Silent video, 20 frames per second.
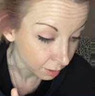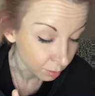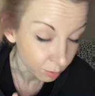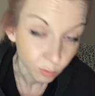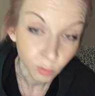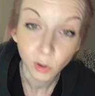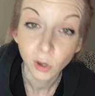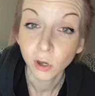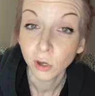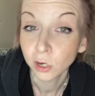
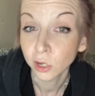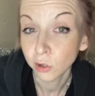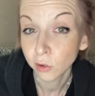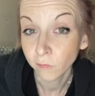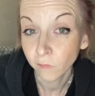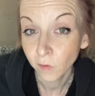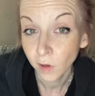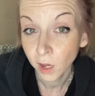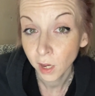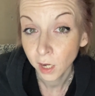where you can
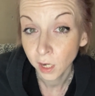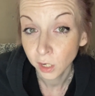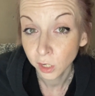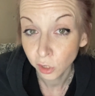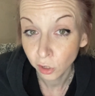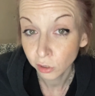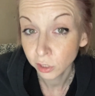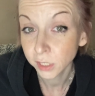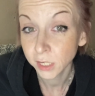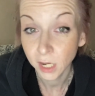find
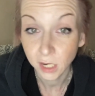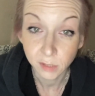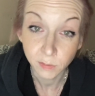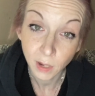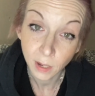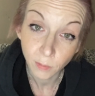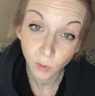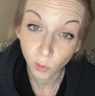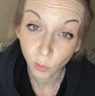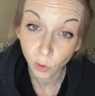your state's
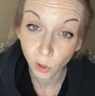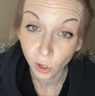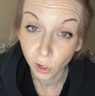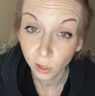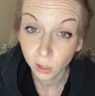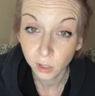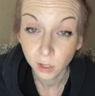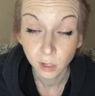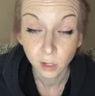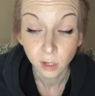
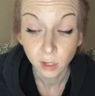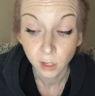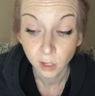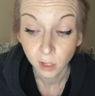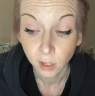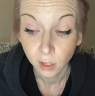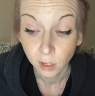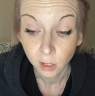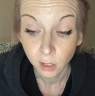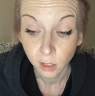paperwork
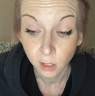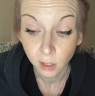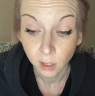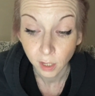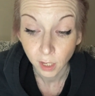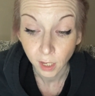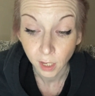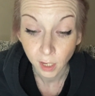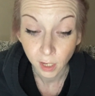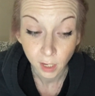
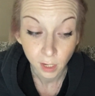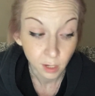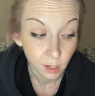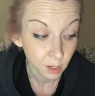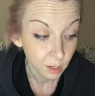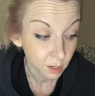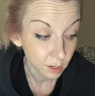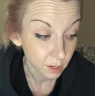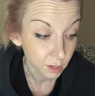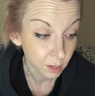
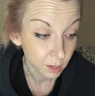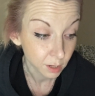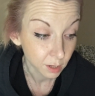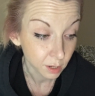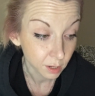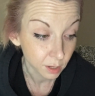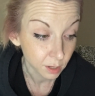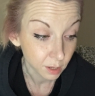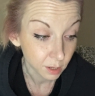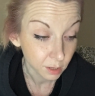and
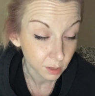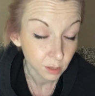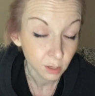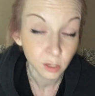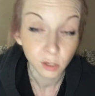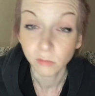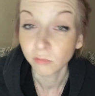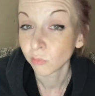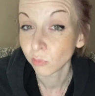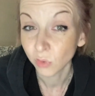
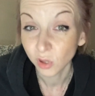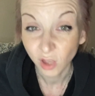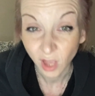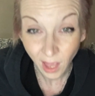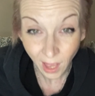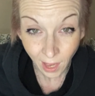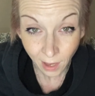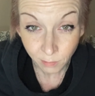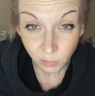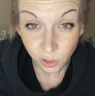
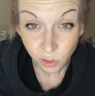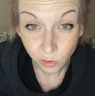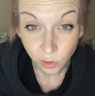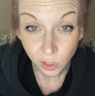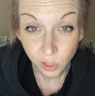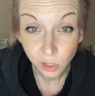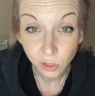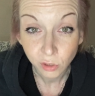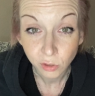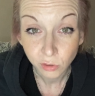apps you
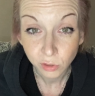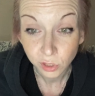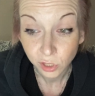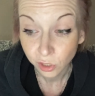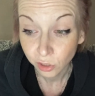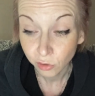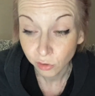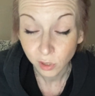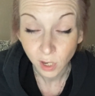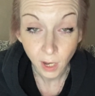can use to
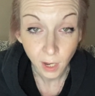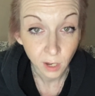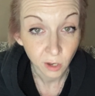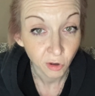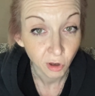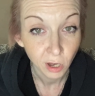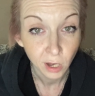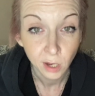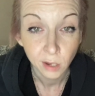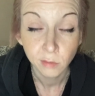do
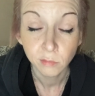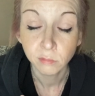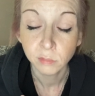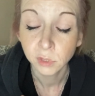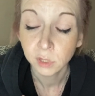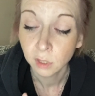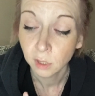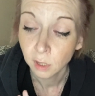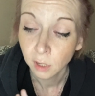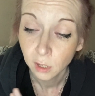diagrams
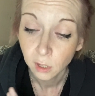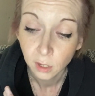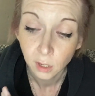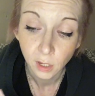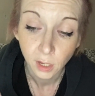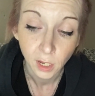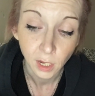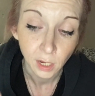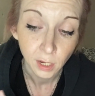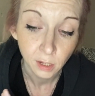
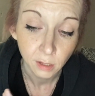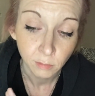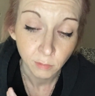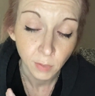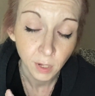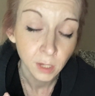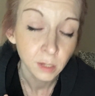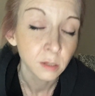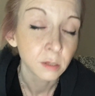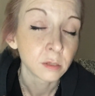and
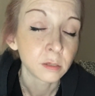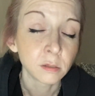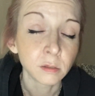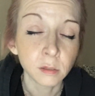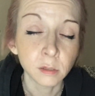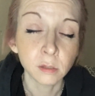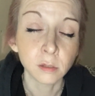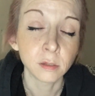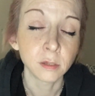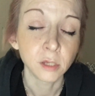make
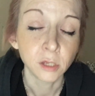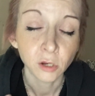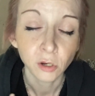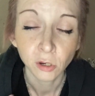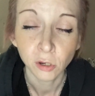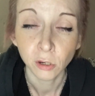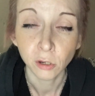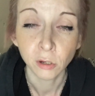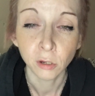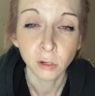
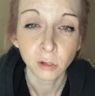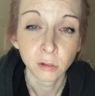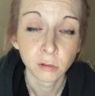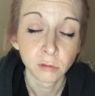your